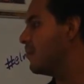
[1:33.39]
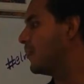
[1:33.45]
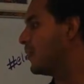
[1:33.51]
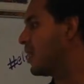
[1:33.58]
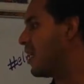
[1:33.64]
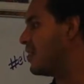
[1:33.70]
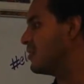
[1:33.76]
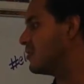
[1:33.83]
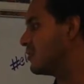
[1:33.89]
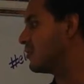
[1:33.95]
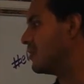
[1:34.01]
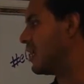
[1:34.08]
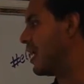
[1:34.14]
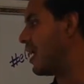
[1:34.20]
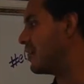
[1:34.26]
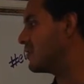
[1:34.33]
plus
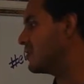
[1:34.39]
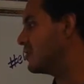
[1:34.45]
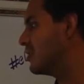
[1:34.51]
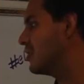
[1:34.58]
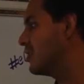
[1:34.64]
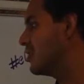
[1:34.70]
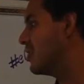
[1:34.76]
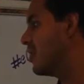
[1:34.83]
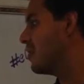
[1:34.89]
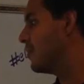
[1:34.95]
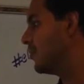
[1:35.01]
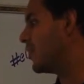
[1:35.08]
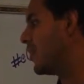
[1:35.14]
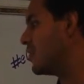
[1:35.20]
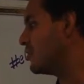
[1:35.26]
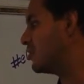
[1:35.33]

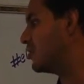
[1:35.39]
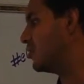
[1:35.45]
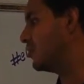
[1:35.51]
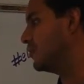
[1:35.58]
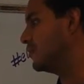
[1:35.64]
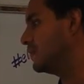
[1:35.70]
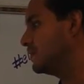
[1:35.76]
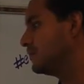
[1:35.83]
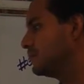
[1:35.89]
3x plus 2.